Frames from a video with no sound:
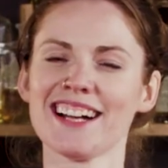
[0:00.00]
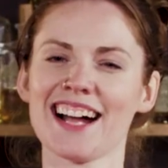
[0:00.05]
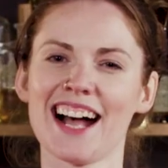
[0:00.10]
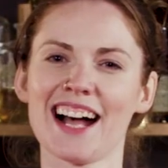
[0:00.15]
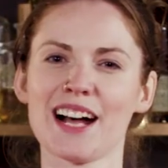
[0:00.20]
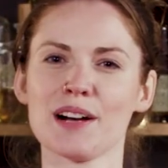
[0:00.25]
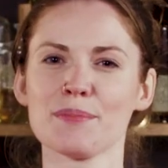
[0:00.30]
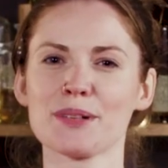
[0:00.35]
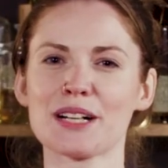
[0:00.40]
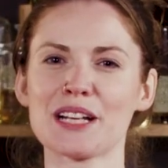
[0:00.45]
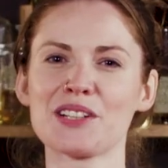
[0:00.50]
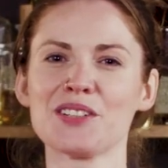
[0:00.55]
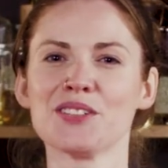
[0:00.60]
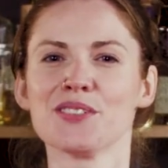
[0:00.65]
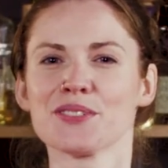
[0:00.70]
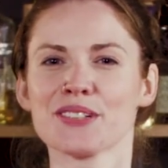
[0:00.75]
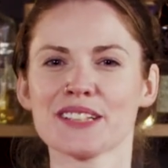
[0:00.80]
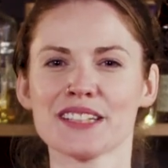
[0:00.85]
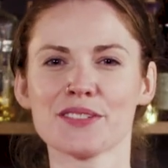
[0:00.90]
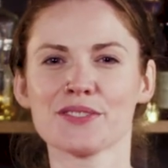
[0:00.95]
um, but I
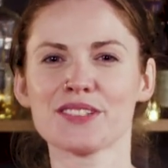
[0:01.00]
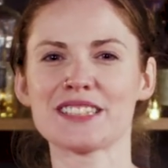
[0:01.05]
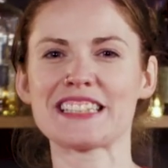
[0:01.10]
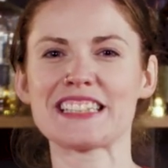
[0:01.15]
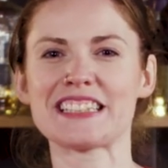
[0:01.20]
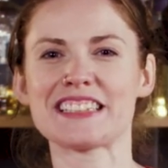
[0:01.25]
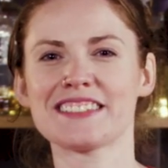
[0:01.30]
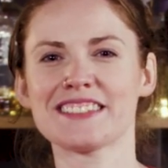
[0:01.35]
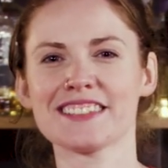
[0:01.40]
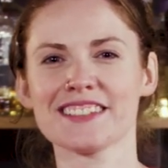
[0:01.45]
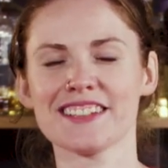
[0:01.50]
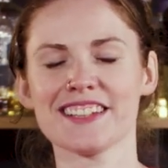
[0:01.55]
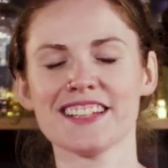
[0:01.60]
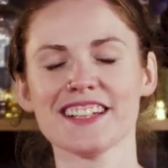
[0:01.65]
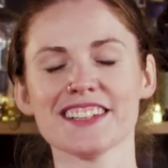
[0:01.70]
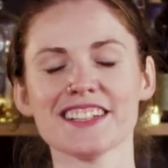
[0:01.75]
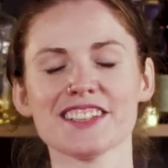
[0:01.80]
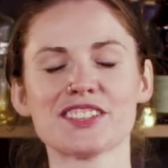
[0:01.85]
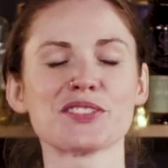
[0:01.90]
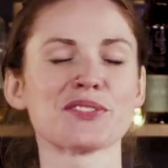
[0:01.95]
couldn't really resist the
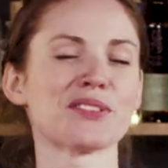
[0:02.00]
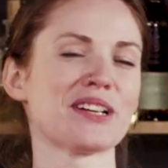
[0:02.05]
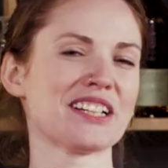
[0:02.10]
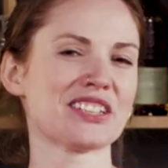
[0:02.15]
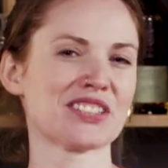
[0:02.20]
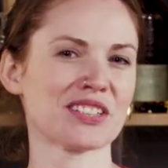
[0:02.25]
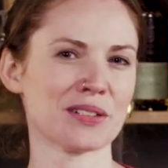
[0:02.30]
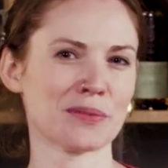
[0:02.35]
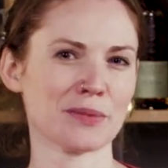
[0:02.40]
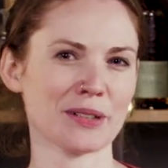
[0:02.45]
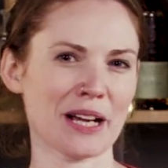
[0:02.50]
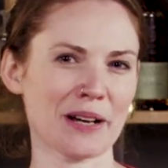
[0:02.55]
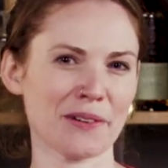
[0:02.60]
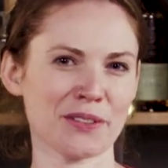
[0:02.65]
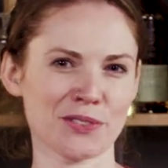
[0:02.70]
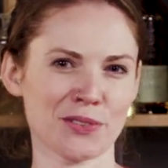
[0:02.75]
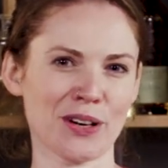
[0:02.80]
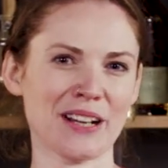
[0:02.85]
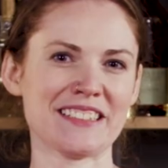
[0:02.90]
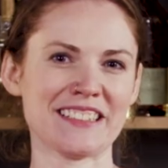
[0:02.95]
alliteration when I
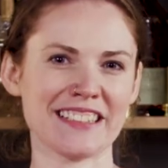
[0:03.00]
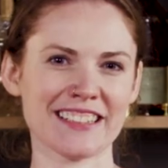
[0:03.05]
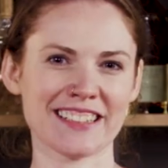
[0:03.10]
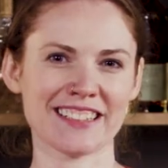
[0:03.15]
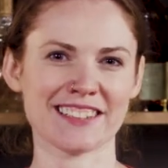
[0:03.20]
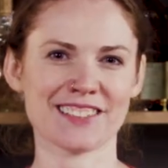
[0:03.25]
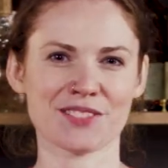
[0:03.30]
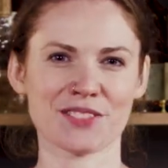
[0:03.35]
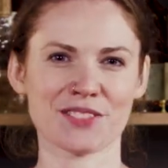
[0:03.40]
was writing this